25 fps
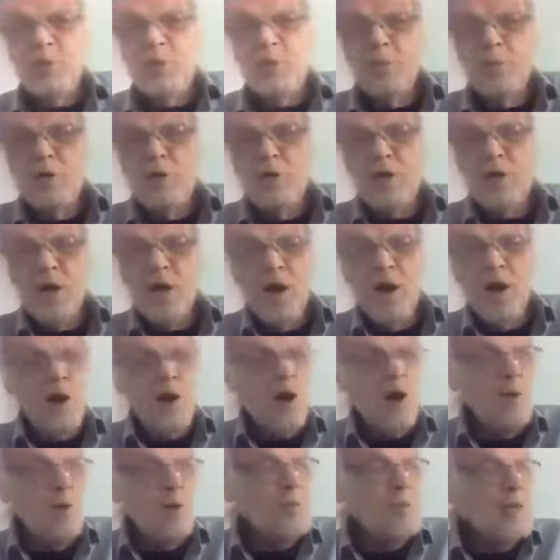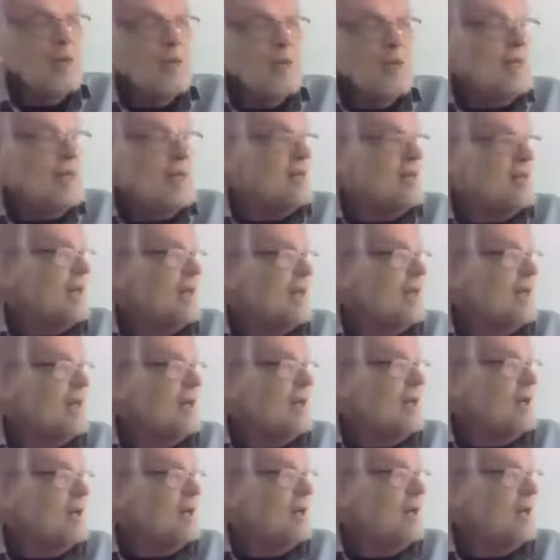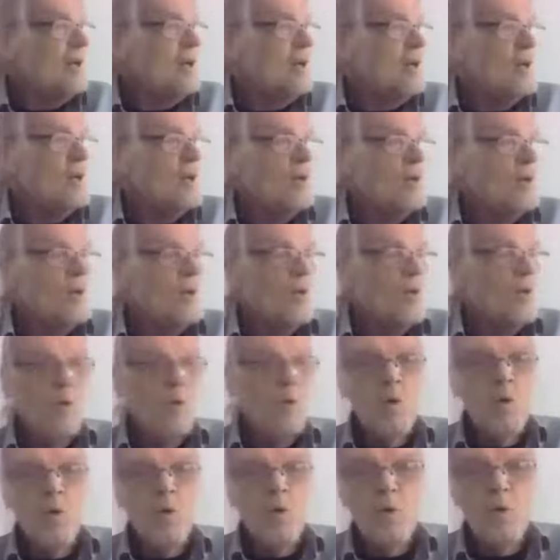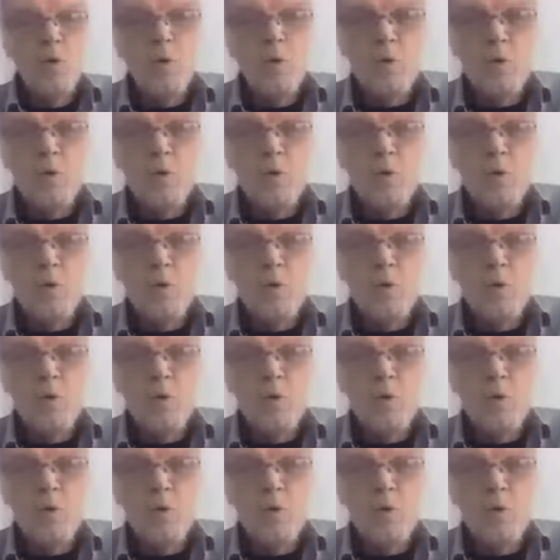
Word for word: book, opening it there. Oh,